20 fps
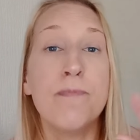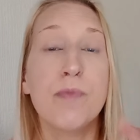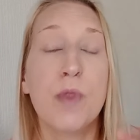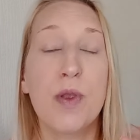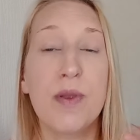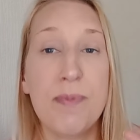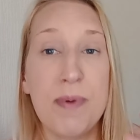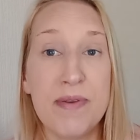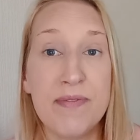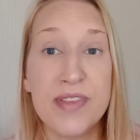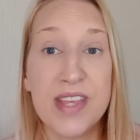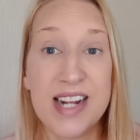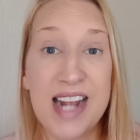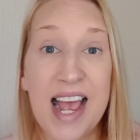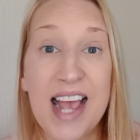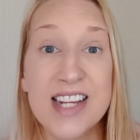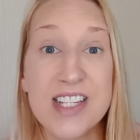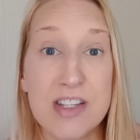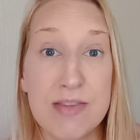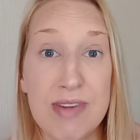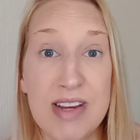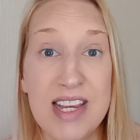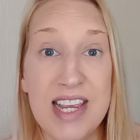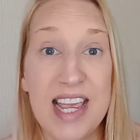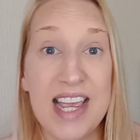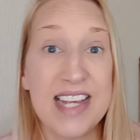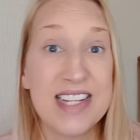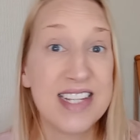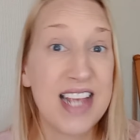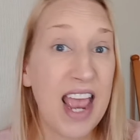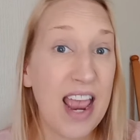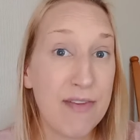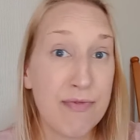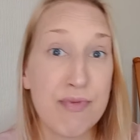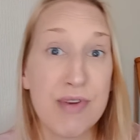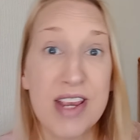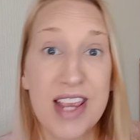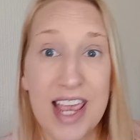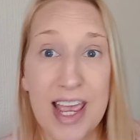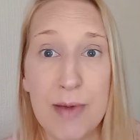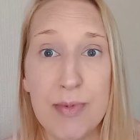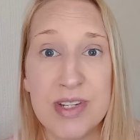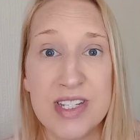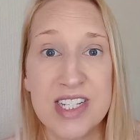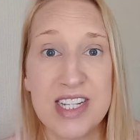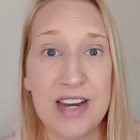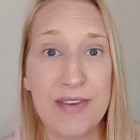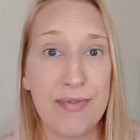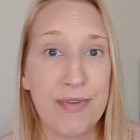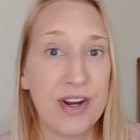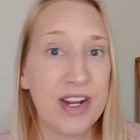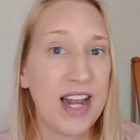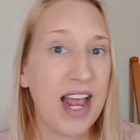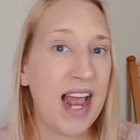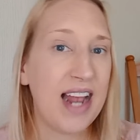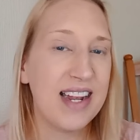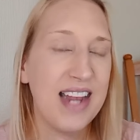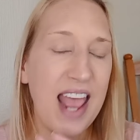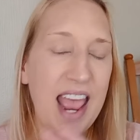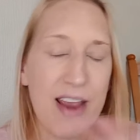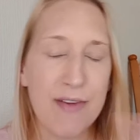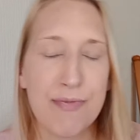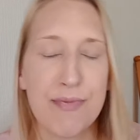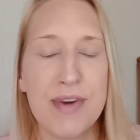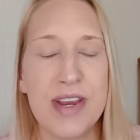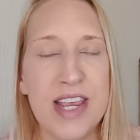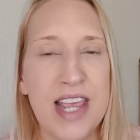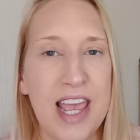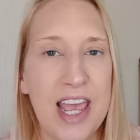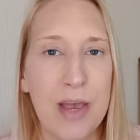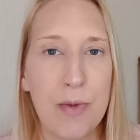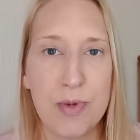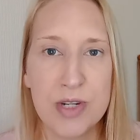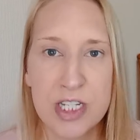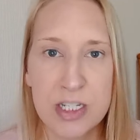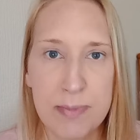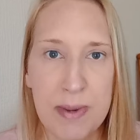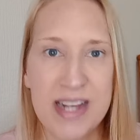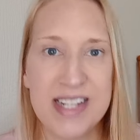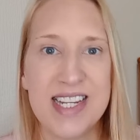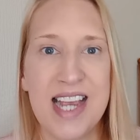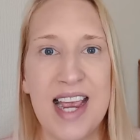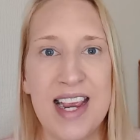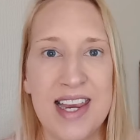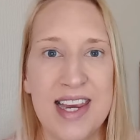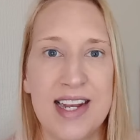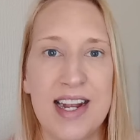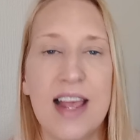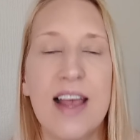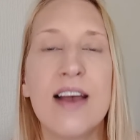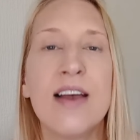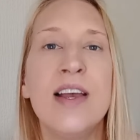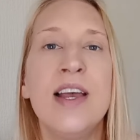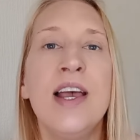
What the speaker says: We've been for the last 3 years. Every year was different and every year was spectacular.